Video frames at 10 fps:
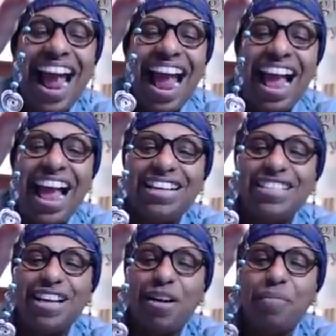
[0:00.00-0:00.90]

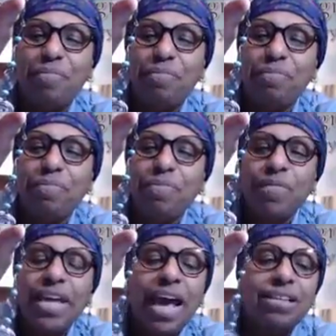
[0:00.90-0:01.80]
And
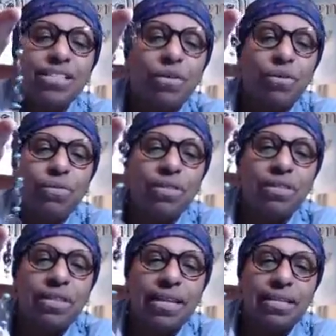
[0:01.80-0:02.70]
yeah, so
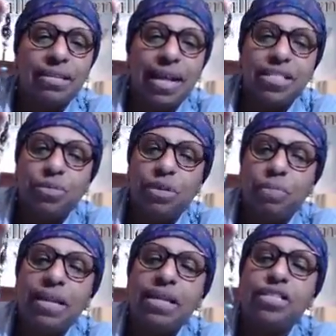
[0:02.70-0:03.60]
that's what the
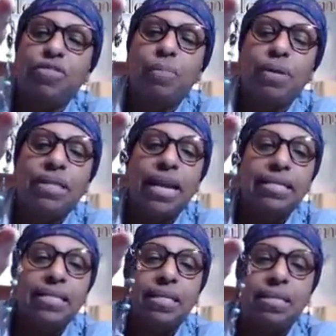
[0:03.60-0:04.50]
pendant's from. But then I
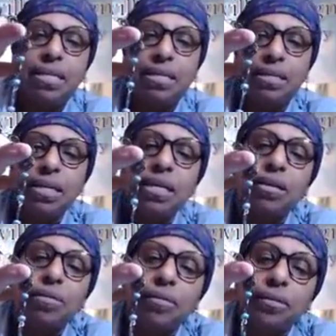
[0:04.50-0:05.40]
did the
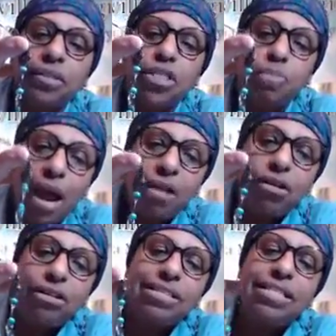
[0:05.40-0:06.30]

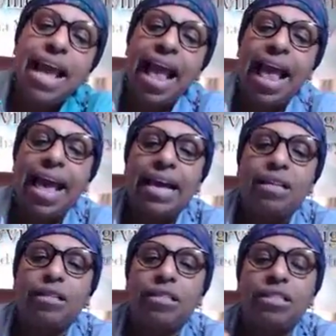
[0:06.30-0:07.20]
spirals
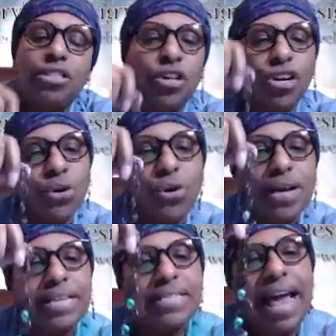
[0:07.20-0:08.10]
and the
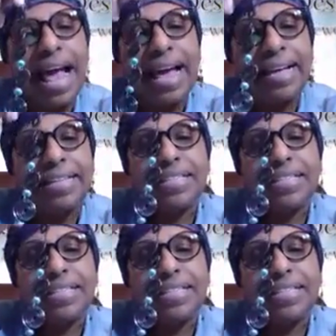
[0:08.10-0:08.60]
turquoise, and